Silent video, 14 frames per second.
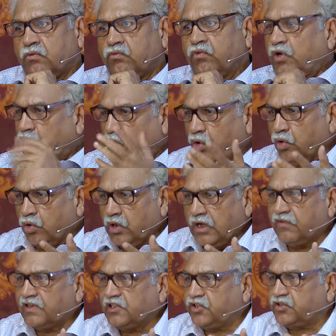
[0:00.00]
We know,
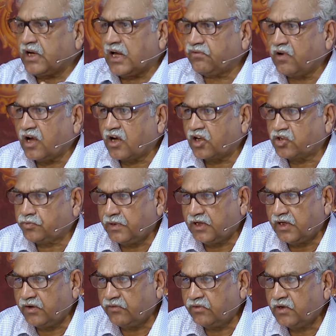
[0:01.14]
even the charvakas
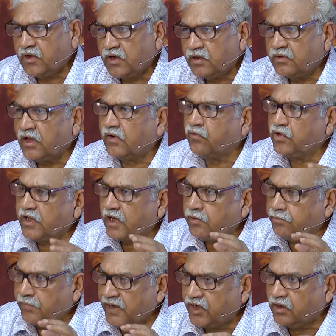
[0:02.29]
believe, that we are
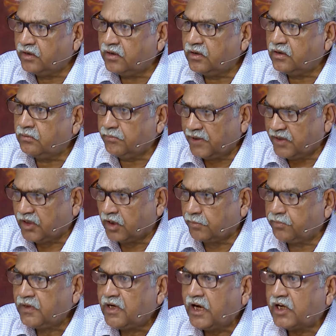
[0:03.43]
made up
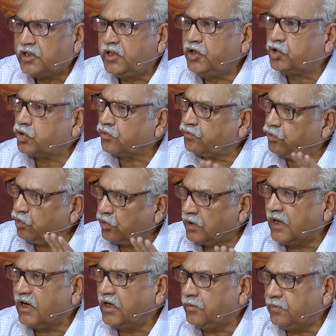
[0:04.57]
at least of four
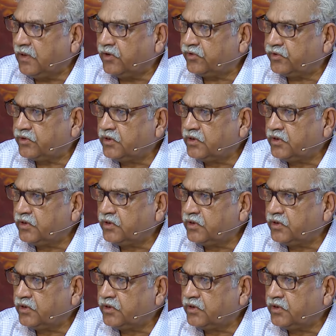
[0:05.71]
elements.